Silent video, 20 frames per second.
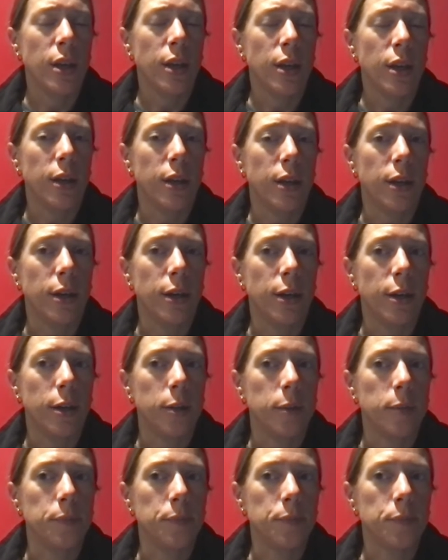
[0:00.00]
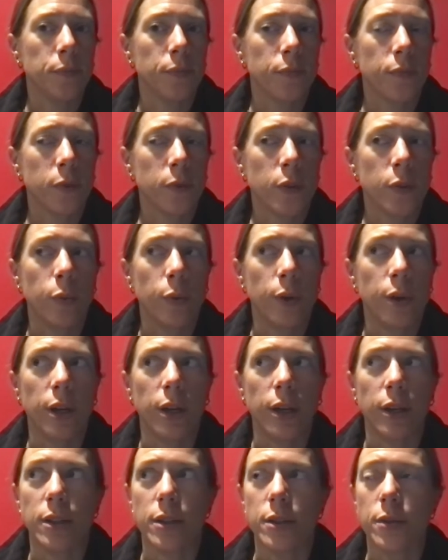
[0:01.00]
What
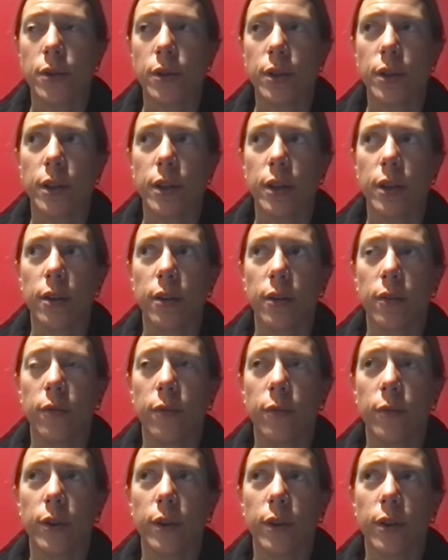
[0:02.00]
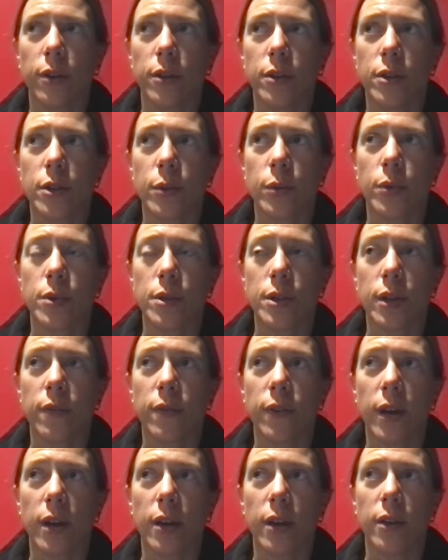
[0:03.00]
else? Trying to think of what other schools I've
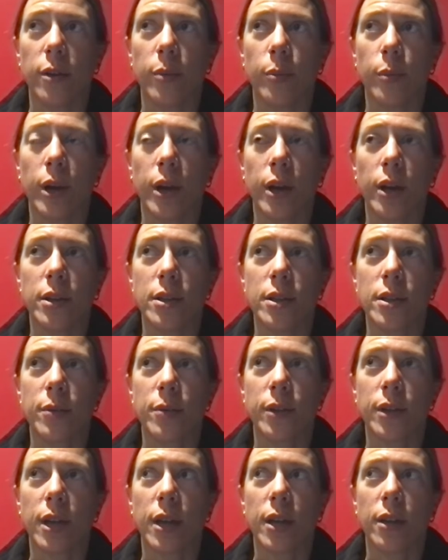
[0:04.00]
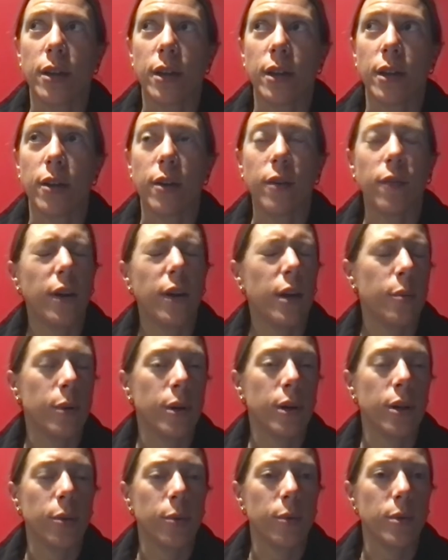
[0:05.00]
had in the past. So I can't think offhand
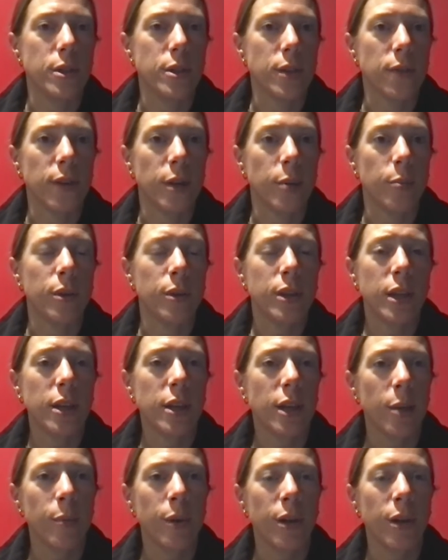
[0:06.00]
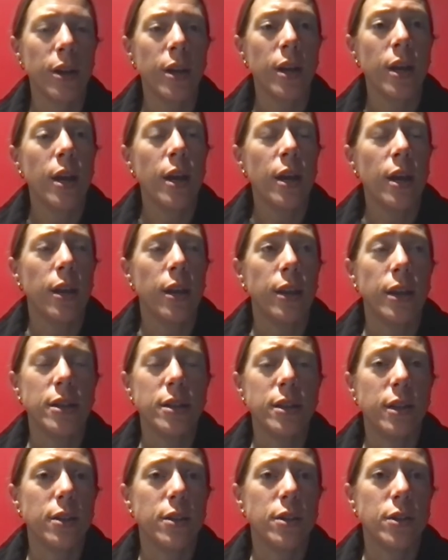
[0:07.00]
what other ones I've had, but they come in, they
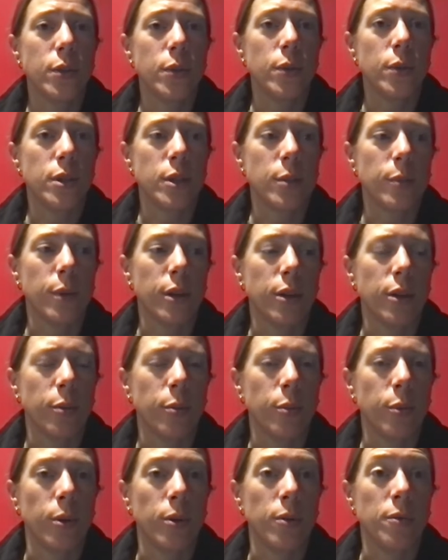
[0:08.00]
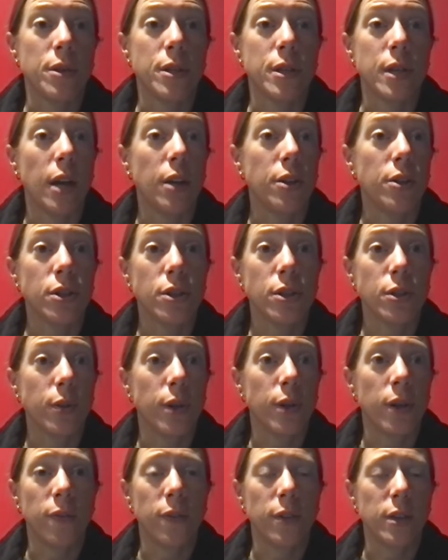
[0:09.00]
tell students about their programs, not just
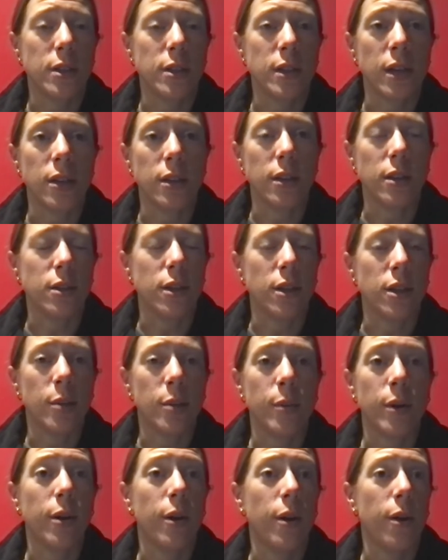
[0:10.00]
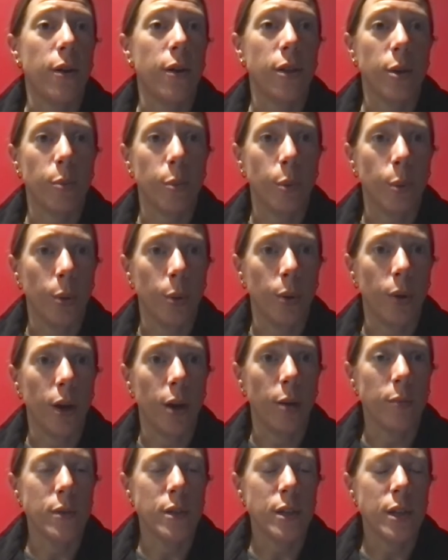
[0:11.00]
graphic design. They talk about all their
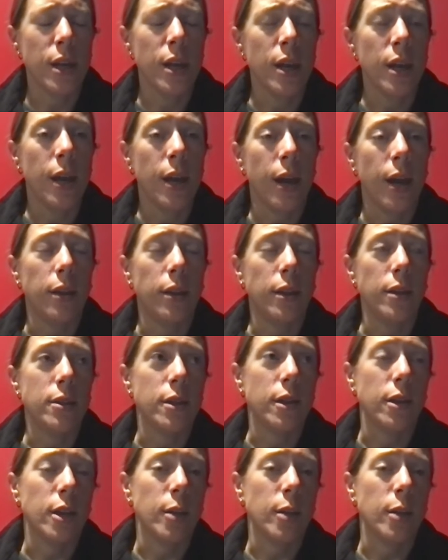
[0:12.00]
programs, and they talk